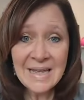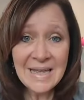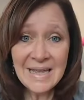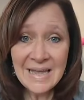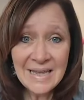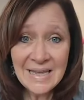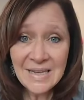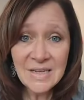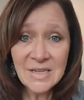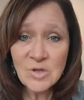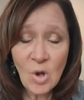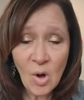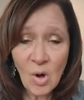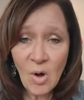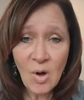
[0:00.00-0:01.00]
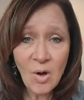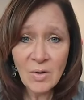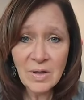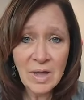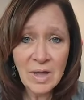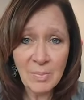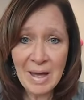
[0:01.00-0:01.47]
It is
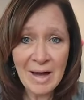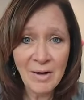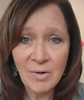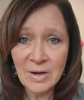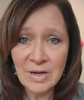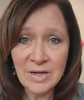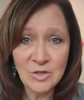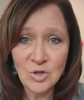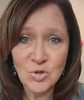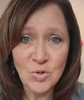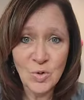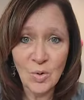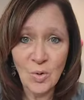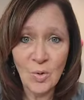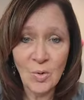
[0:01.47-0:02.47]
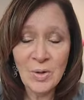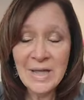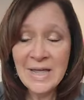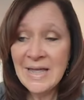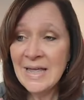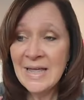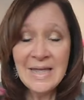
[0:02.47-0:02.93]
all about control.
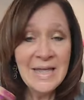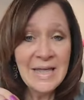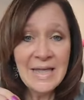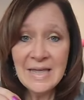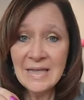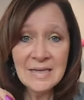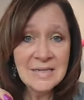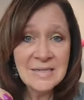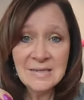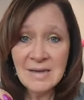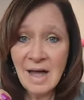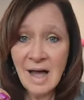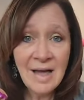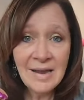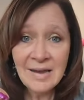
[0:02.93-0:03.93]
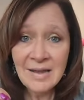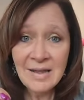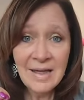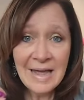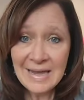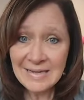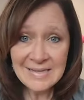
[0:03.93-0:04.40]
It is not
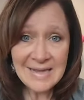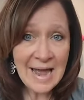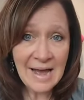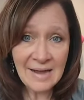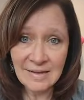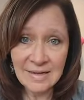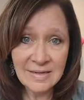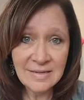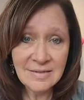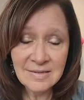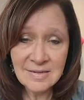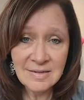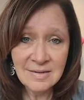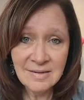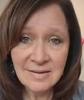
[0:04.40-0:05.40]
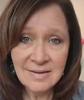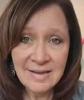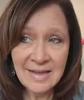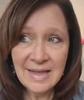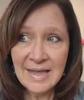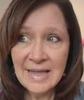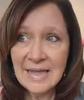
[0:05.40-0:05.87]
a talent.
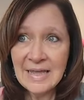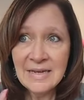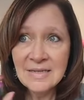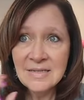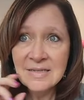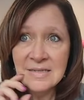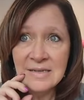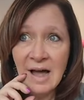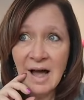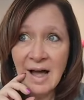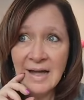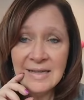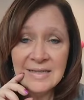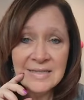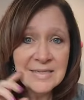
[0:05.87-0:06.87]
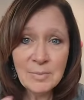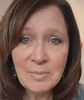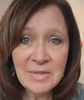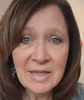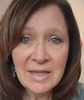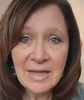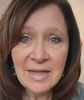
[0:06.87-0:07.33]
It is not
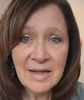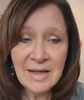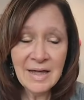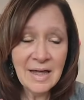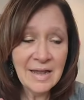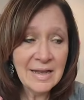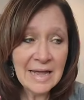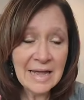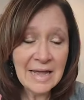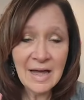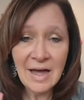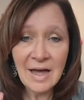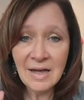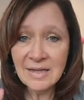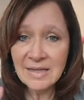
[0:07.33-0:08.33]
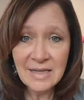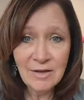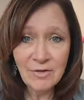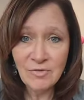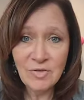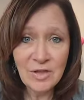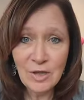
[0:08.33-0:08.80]
something like a
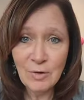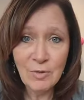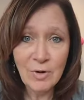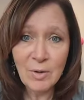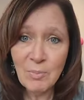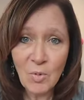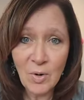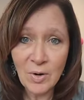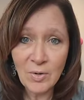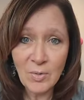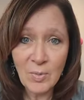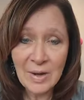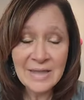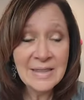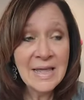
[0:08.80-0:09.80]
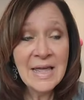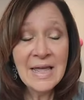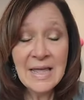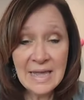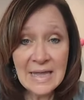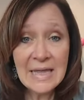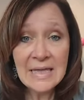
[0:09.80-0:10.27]
gift that you were born with.
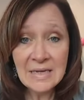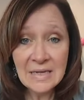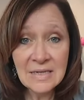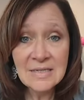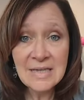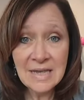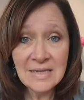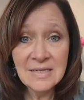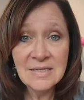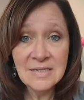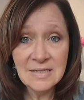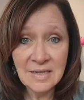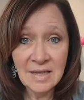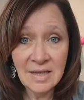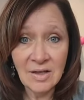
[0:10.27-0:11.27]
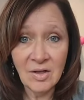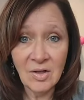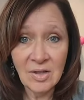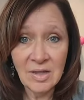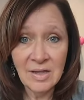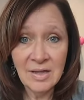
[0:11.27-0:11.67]
It is a skill.